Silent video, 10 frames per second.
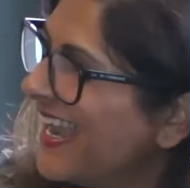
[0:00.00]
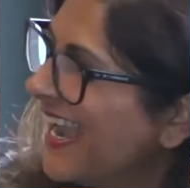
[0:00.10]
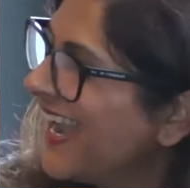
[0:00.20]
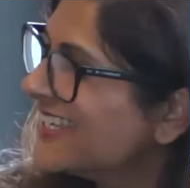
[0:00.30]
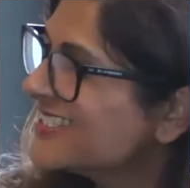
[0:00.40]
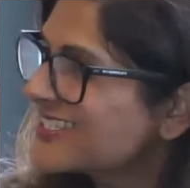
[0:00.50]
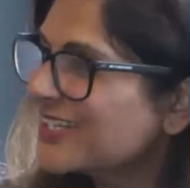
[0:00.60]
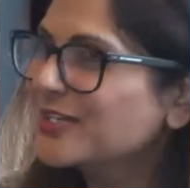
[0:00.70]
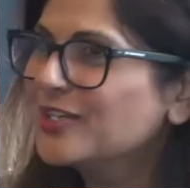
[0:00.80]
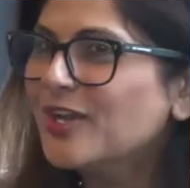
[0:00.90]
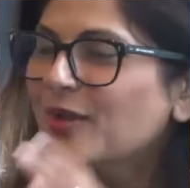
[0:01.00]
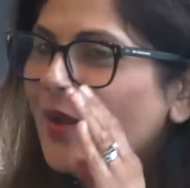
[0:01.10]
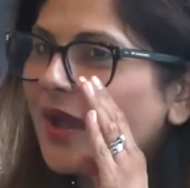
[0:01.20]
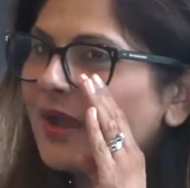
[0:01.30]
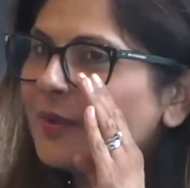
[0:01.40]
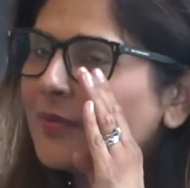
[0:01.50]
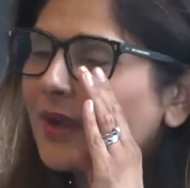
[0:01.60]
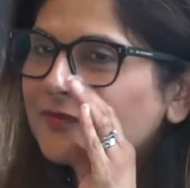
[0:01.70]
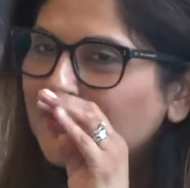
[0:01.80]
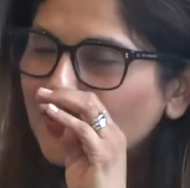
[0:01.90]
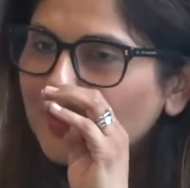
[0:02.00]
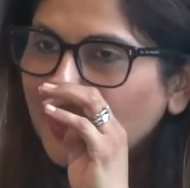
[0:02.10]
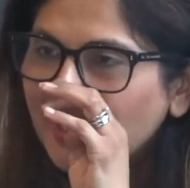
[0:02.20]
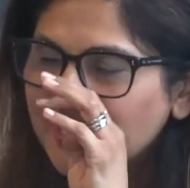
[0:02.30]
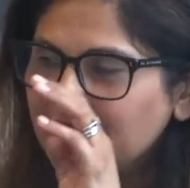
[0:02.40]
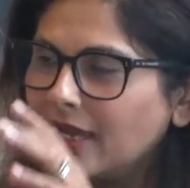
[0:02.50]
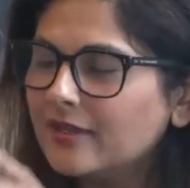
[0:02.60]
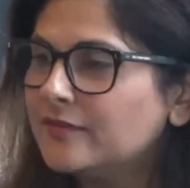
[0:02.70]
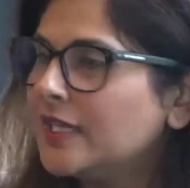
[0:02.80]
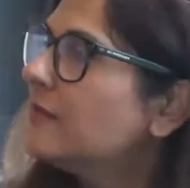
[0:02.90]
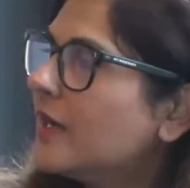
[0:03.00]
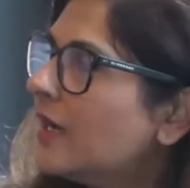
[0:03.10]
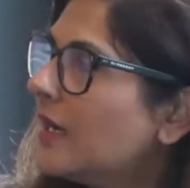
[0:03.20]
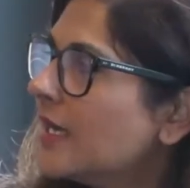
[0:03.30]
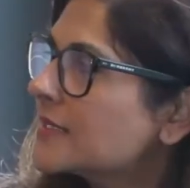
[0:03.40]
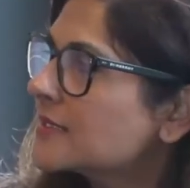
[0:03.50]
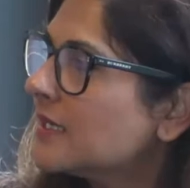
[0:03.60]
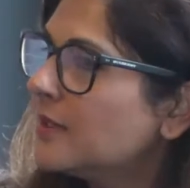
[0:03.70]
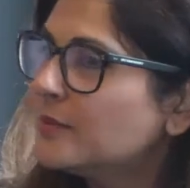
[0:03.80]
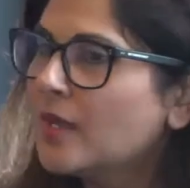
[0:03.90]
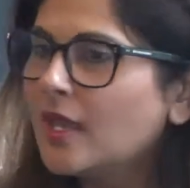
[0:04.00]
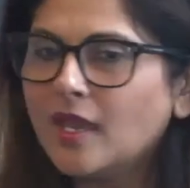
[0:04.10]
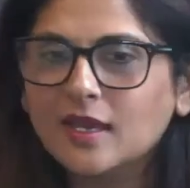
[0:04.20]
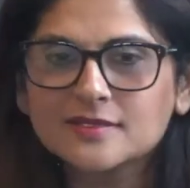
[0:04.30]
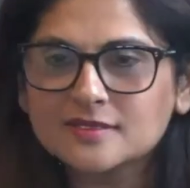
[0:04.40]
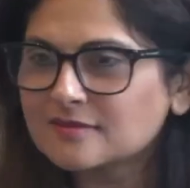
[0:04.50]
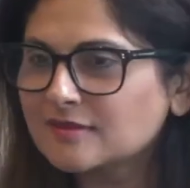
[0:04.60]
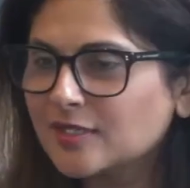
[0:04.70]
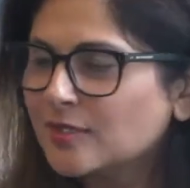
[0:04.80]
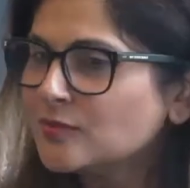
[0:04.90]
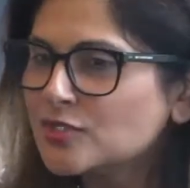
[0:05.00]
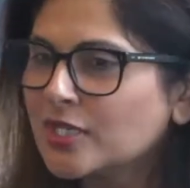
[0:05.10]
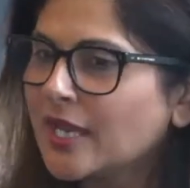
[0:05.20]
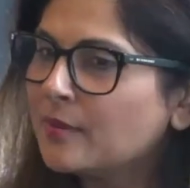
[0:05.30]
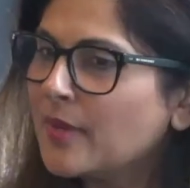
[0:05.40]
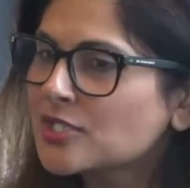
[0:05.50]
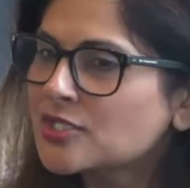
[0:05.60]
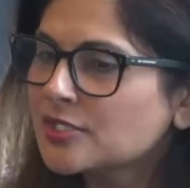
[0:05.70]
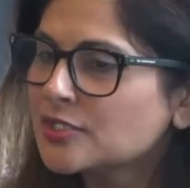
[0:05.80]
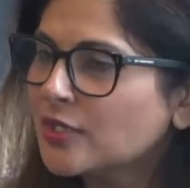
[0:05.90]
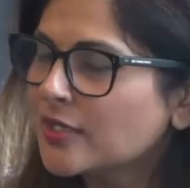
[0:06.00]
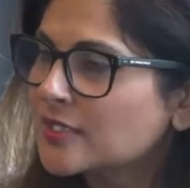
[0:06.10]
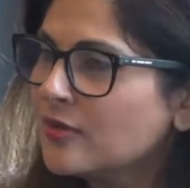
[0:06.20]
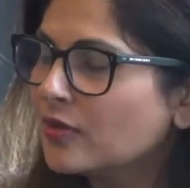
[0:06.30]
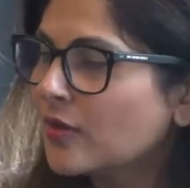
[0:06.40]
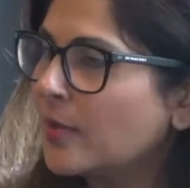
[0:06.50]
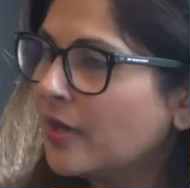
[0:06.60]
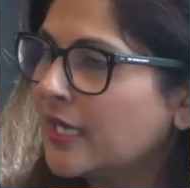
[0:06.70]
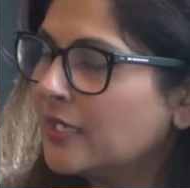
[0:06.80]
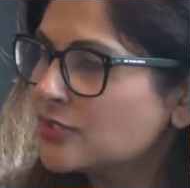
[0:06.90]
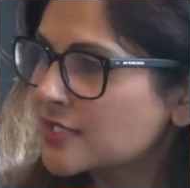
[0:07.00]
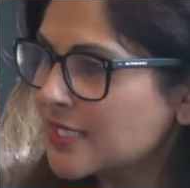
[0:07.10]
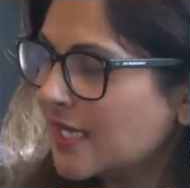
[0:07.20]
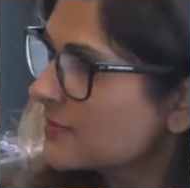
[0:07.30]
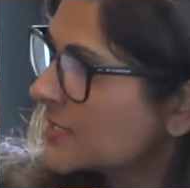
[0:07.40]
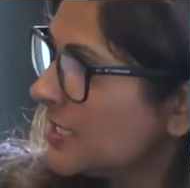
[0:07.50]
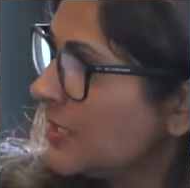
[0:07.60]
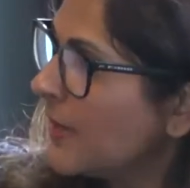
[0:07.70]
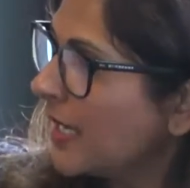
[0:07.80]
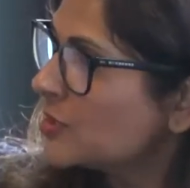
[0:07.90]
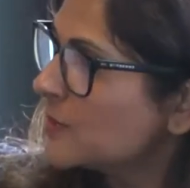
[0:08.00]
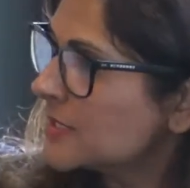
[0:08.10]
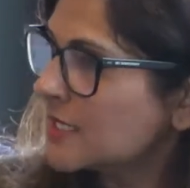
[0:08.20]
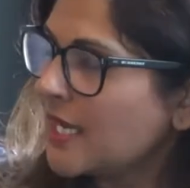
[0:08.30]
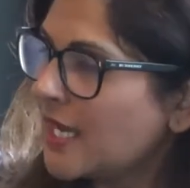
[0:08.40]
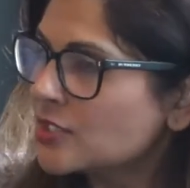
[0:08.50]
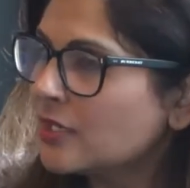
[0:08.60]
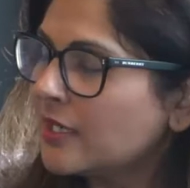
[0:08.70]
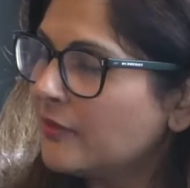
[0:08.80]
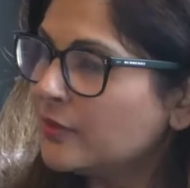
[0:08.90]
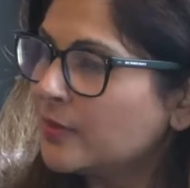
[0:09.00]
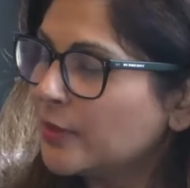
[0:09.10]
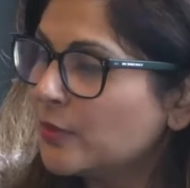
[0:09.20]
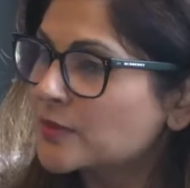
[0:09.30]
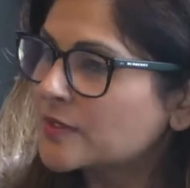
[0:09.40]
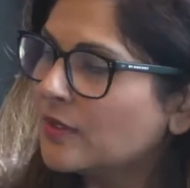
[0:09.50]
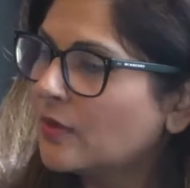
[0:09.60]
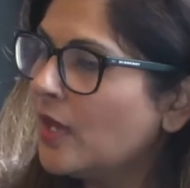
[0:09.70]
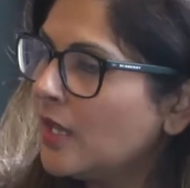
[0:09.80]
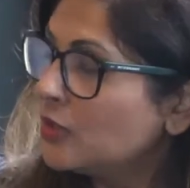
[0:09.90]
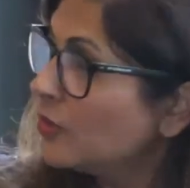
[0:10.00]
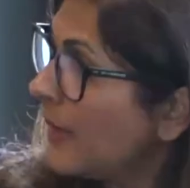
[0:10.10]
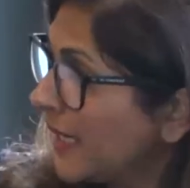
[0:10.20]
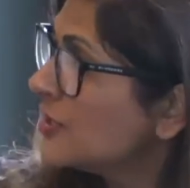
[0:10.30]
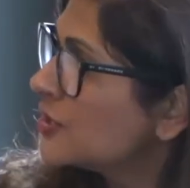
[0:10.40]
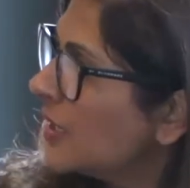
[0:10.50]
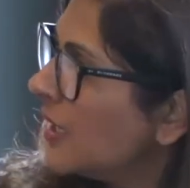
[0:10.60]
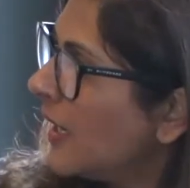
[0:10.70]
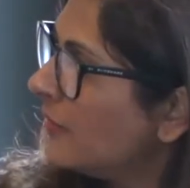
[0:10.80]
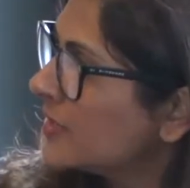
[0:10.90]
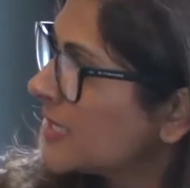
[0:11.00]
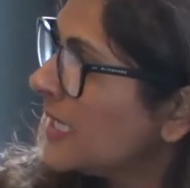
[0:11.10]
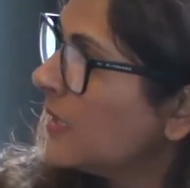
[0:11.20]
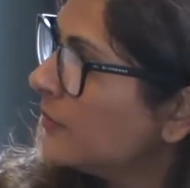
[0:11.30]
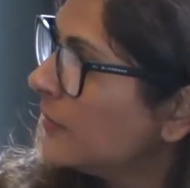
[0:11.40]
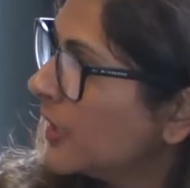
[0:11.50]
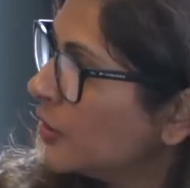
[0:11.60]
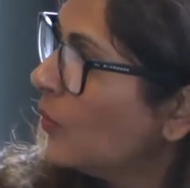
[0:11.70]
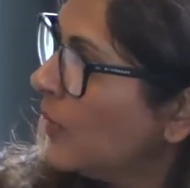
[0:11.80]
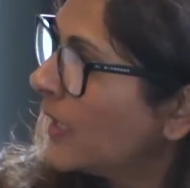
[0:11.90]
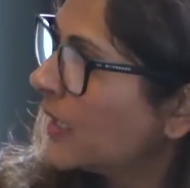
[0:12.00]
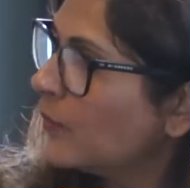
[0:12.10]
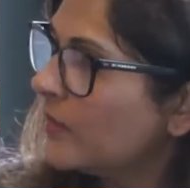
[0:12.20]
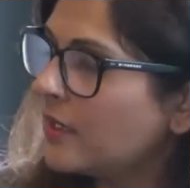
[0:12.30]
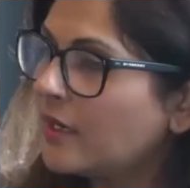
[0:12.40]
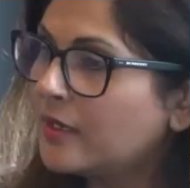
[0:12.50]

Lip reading: And I feel the buy-in at Aviva has, as Julianne mentioned, it's not the buy-in just at senior management and HR level, but also your manager and the team that you're working within.